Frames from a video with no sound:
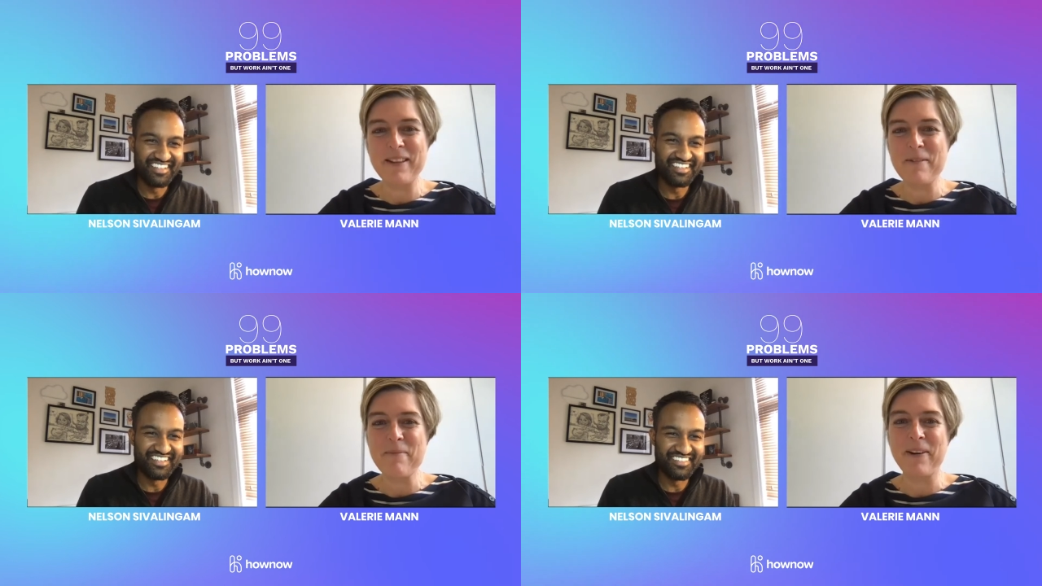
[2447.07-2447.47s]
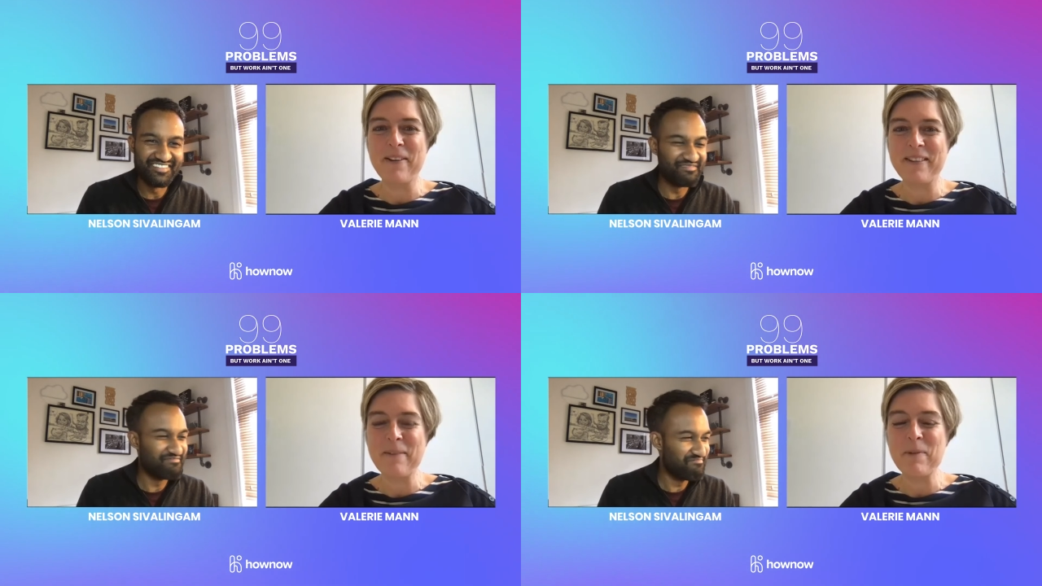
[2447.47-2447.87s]
Speaker 1: be the
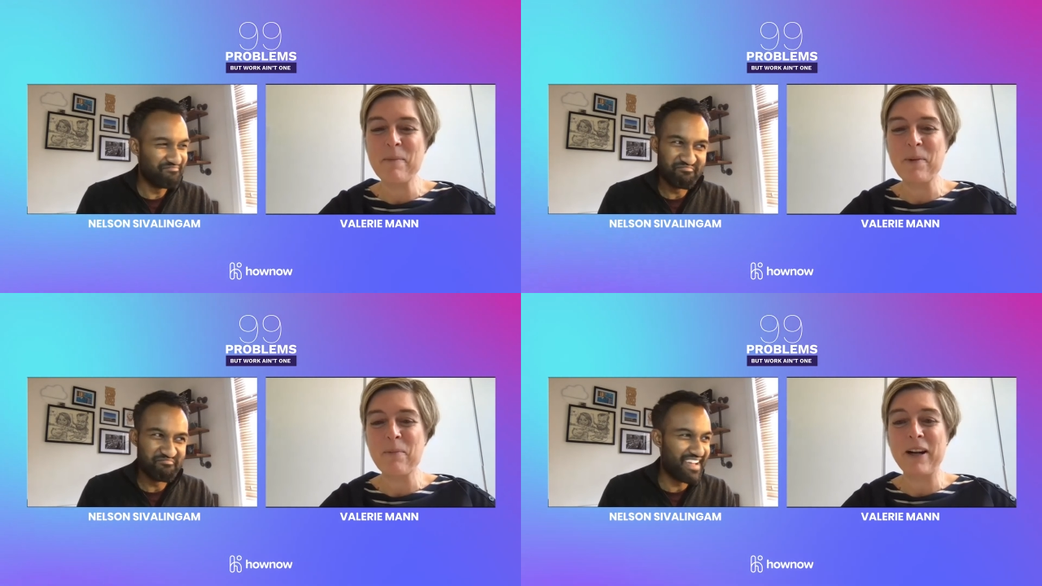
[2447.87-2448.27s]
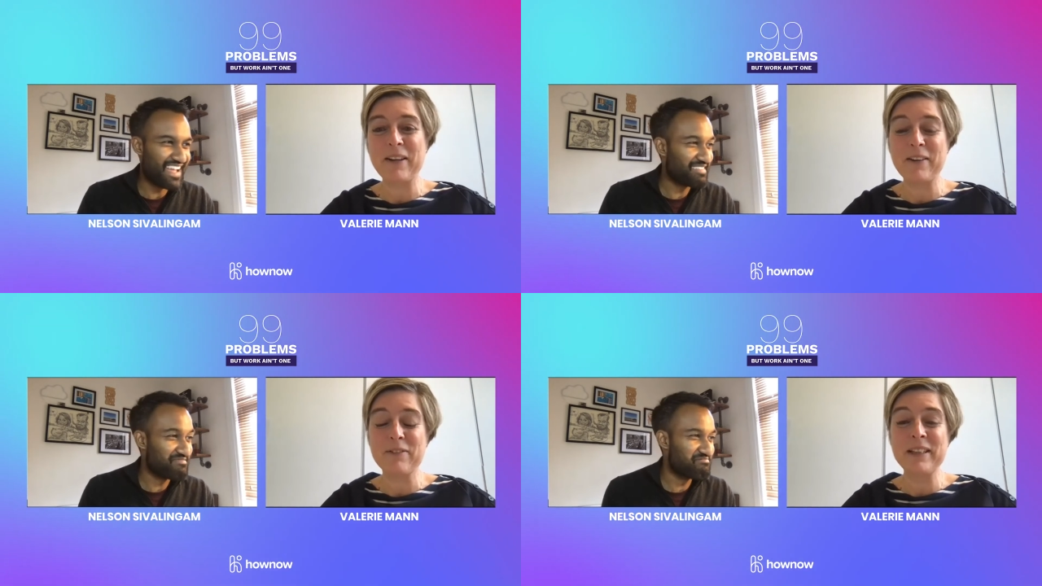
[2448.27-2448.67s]
person i'm the most proud
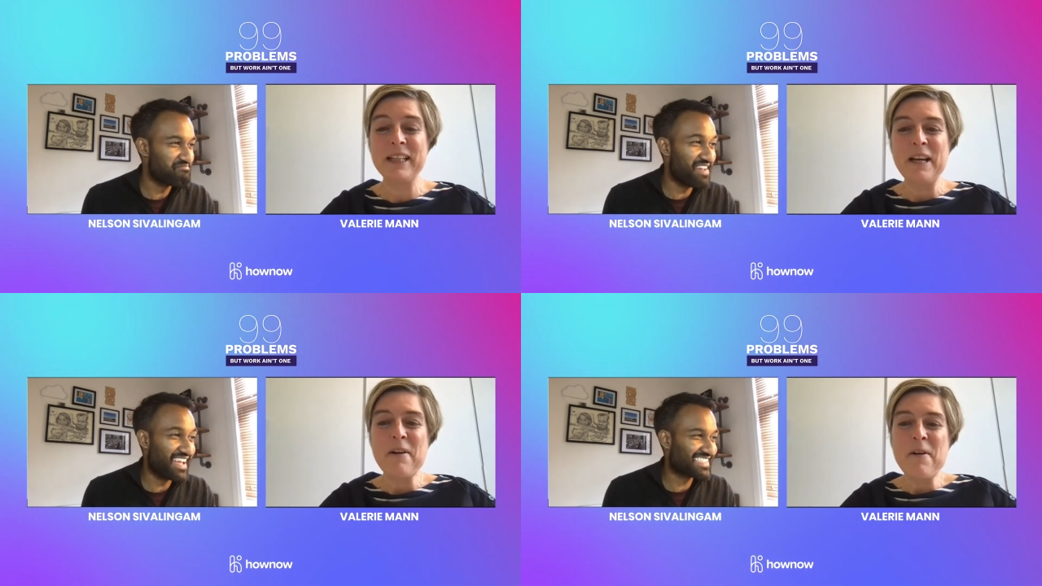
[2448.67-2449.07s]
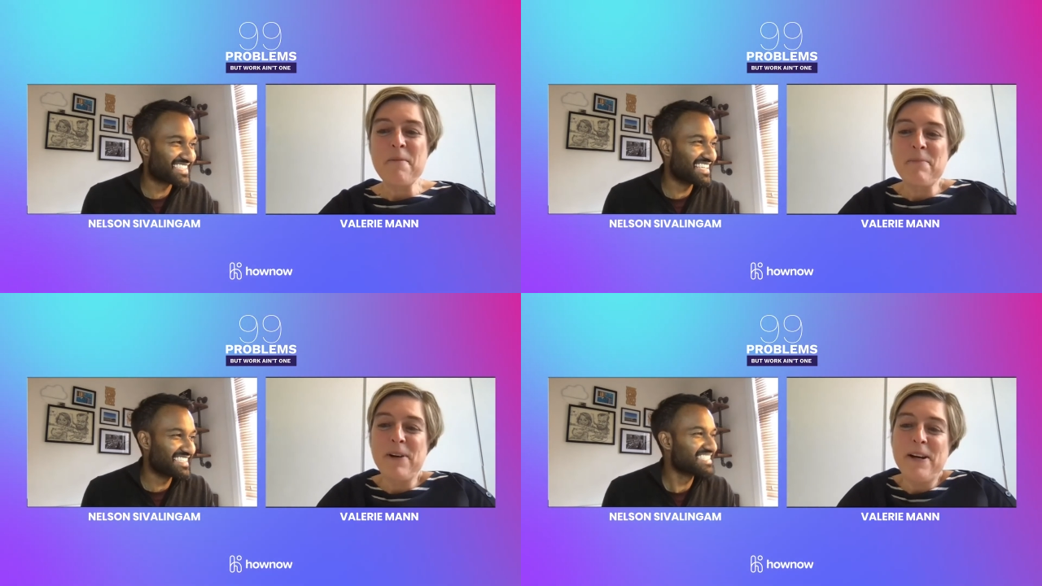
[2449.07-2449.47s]
it of makes
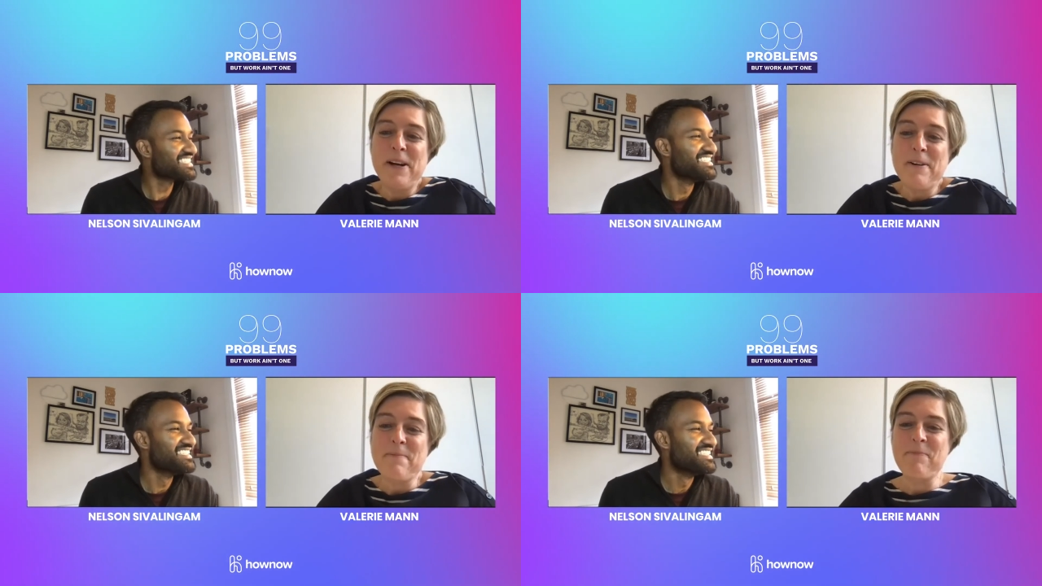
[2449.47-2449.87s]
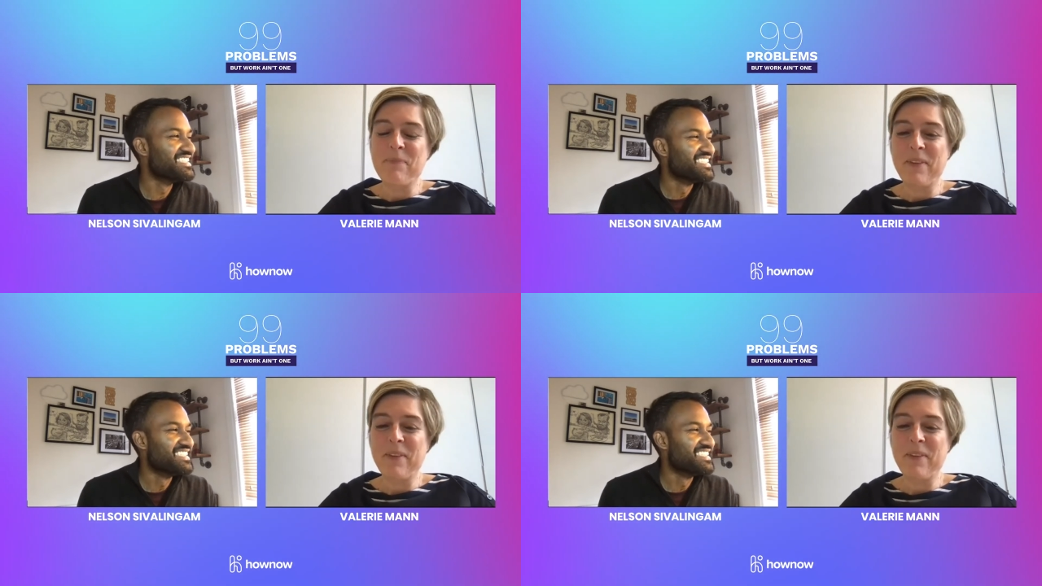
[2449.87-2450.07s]
sense but, um,